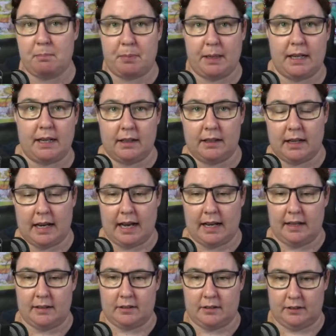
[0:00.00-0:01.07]
bigger and
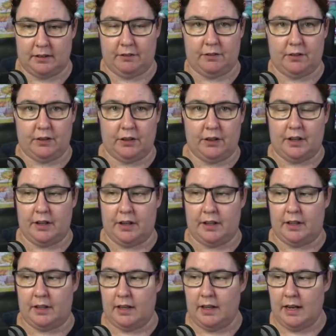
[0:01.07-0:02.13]
it's you can